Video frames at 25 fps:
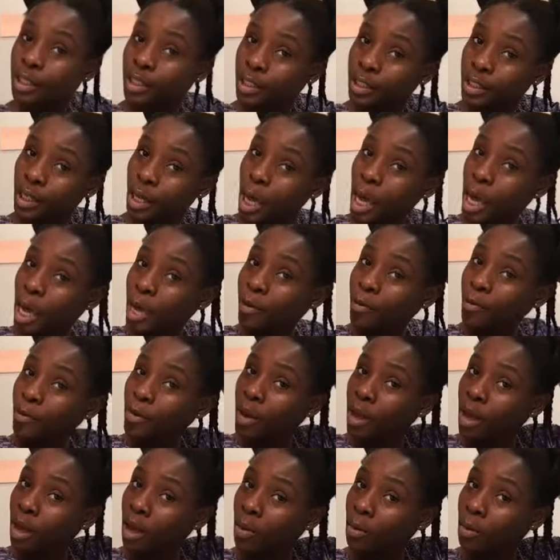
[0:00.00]
So
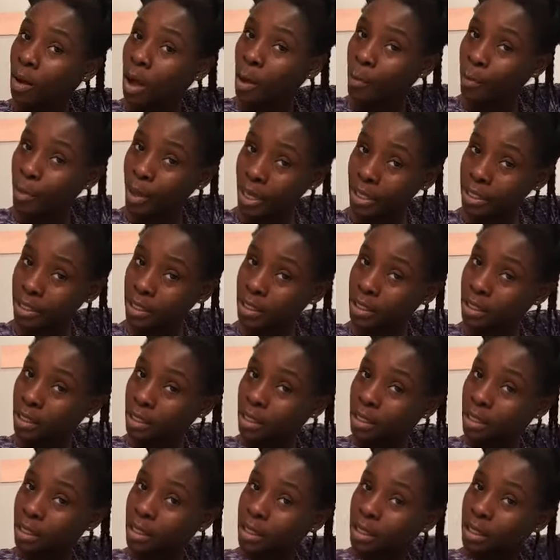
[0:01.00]
if y'all want me
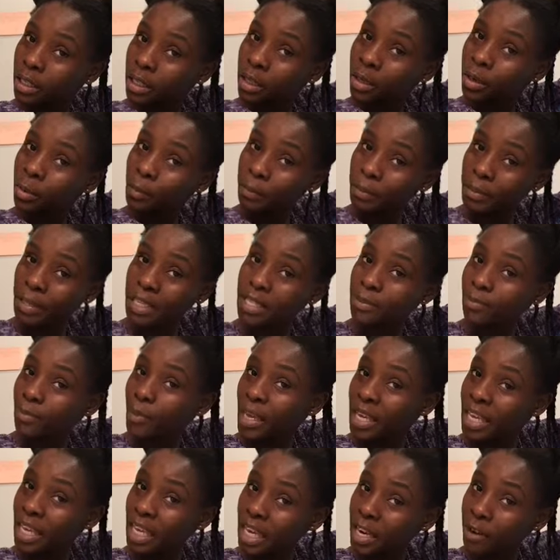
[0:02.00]
to be
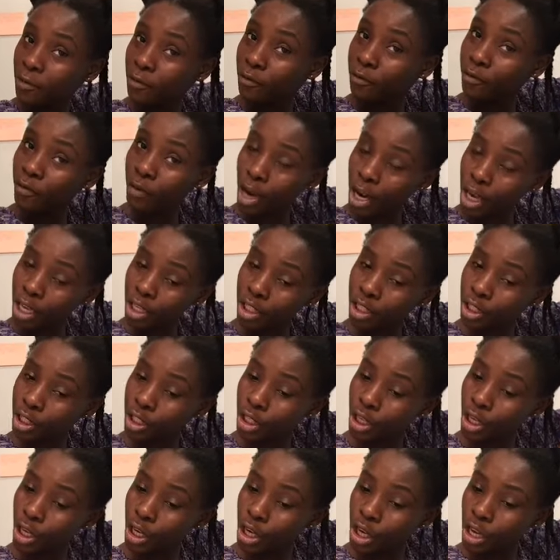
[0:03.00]
speaking in
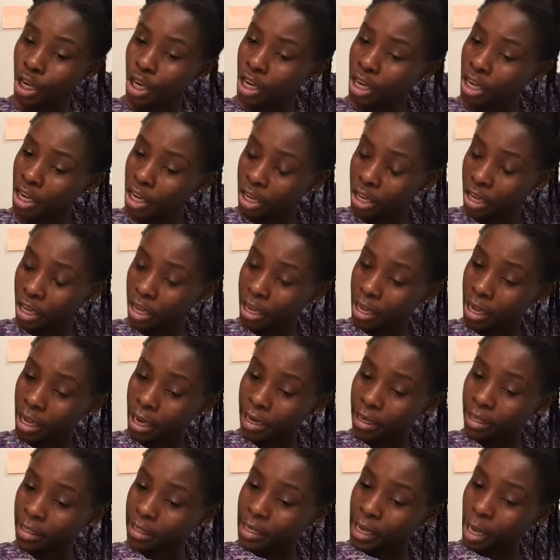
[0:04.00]
French, you
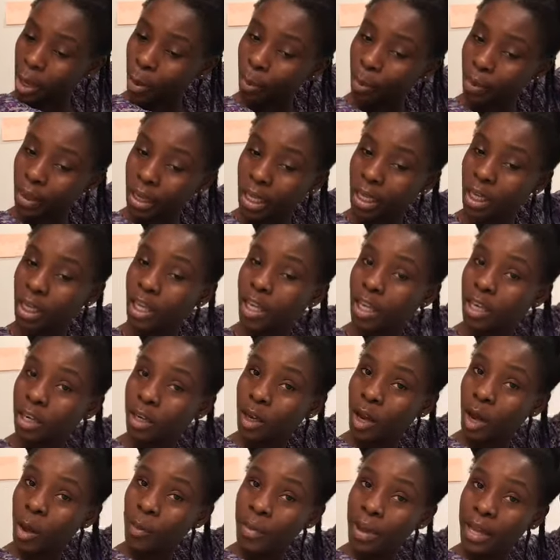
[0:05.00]
can tell me. You can
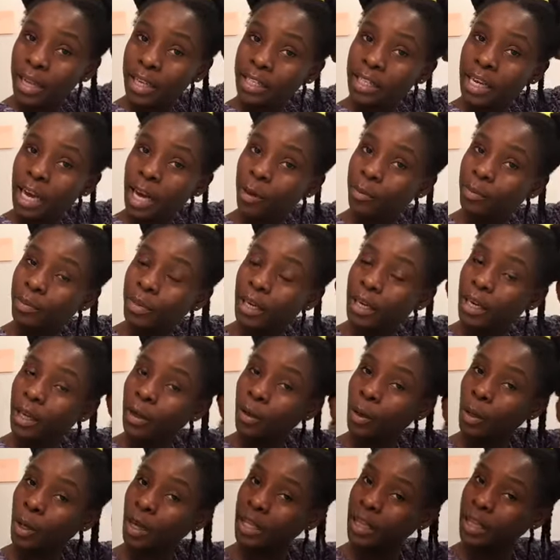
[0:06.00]
comment down
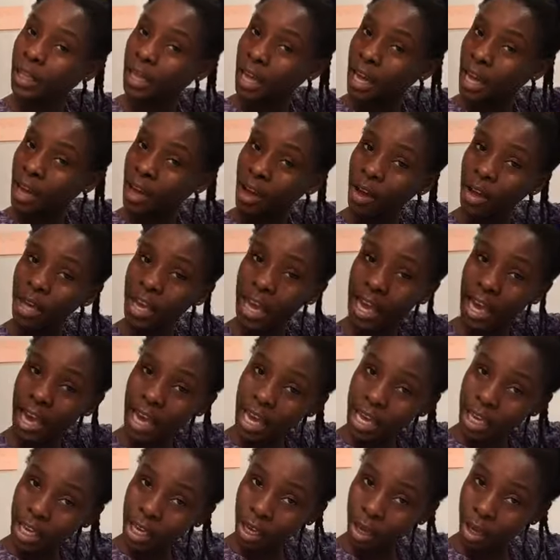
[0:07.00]
below that, oh
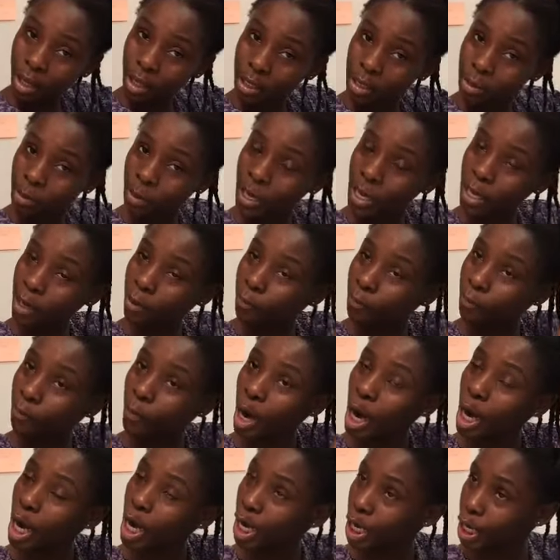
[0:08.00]
yeah, you can speak in
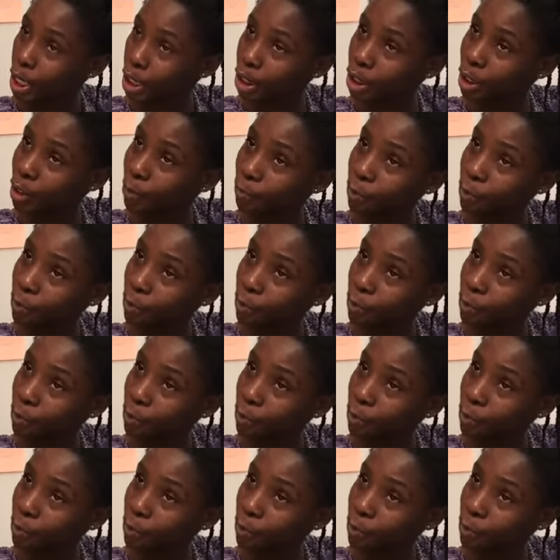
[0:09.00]
French.